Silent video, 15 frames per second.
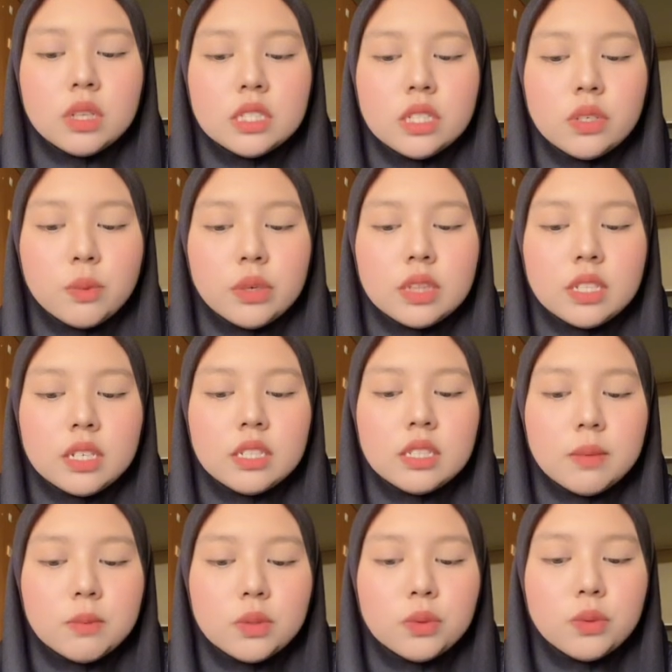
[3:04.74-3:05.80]
0.3
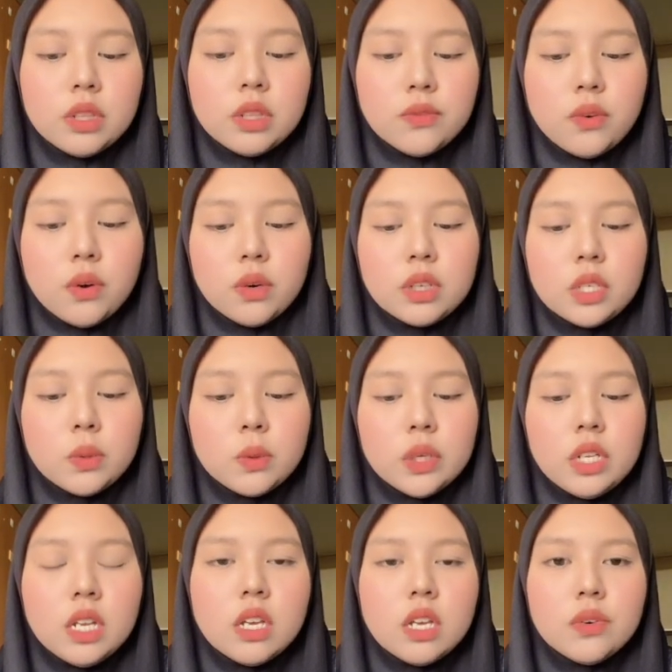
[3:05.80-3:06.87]
times 2 24
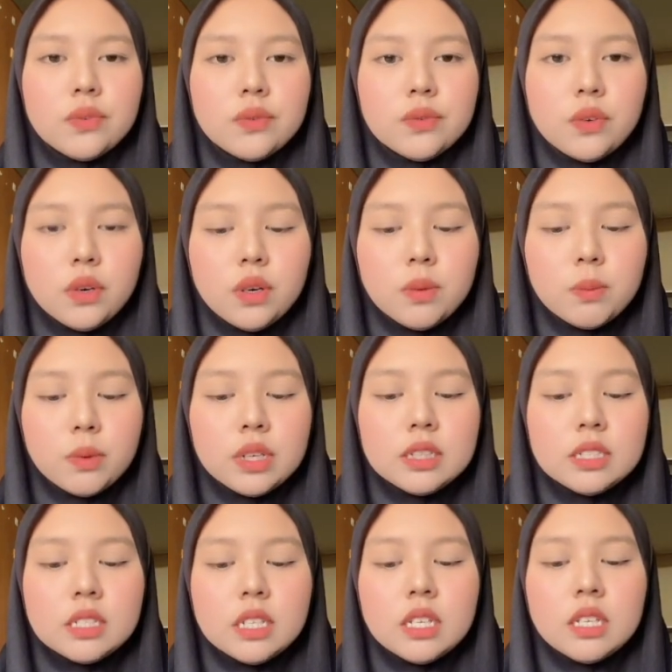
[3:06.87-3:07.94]
equal
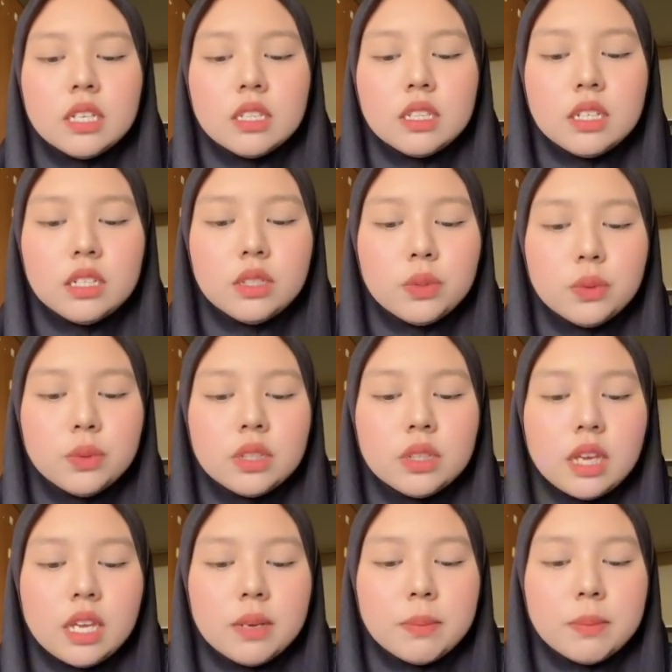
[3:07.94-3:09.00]
4.32
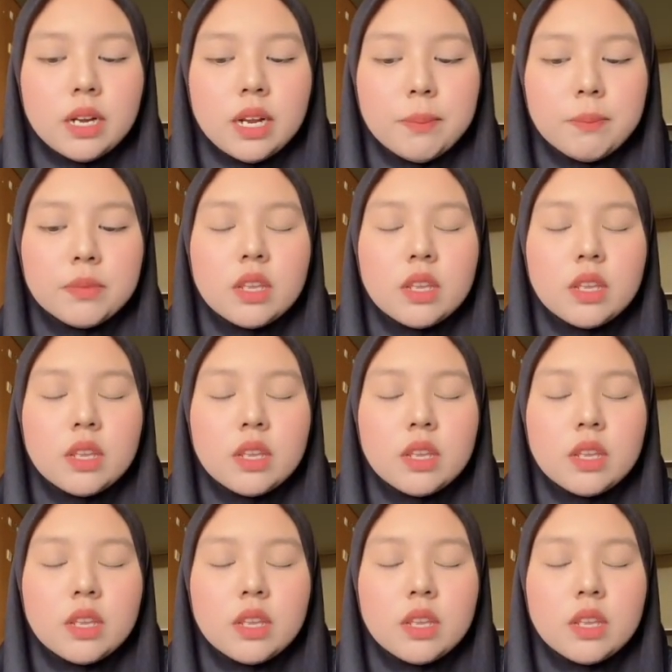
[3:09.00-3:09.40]
kN per m.